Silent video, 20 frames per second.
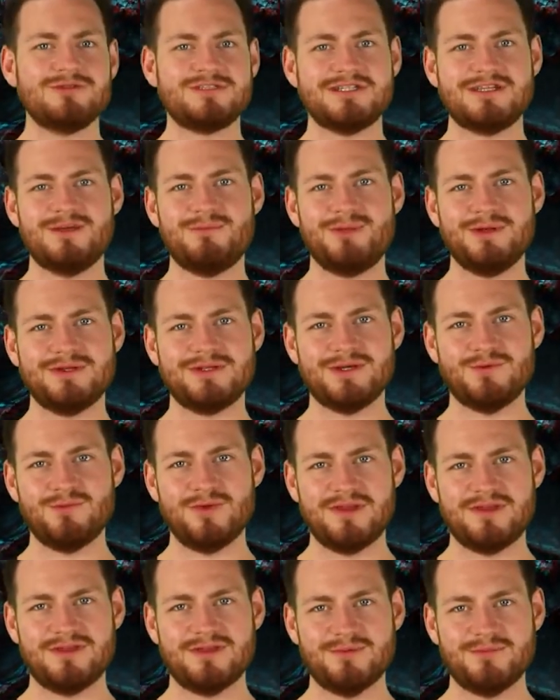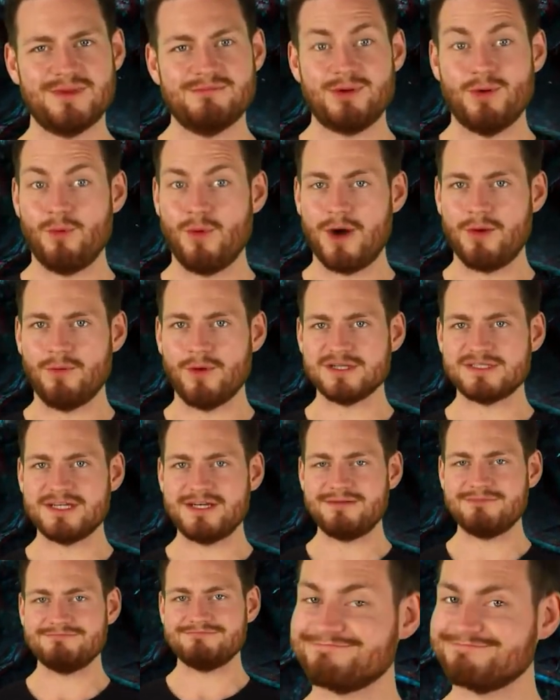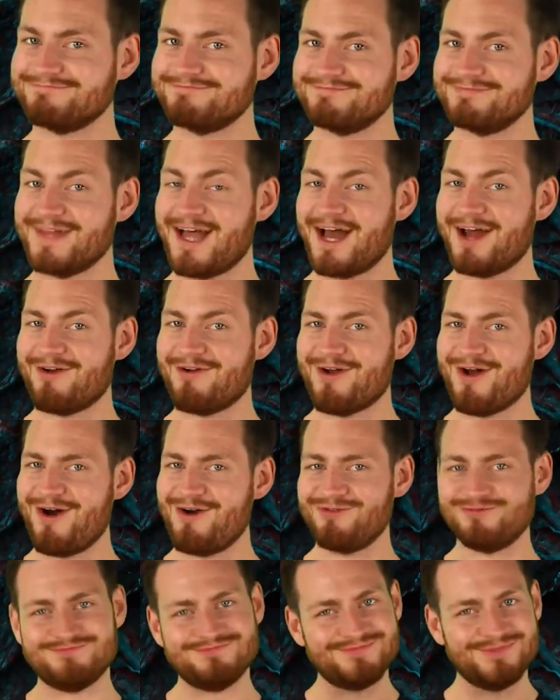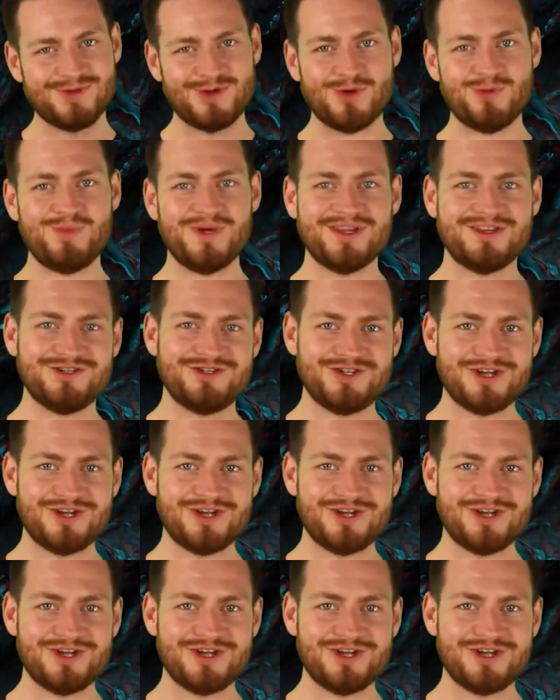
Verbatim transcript: was in the building with them. But what was it? Mm, I don't know. You be the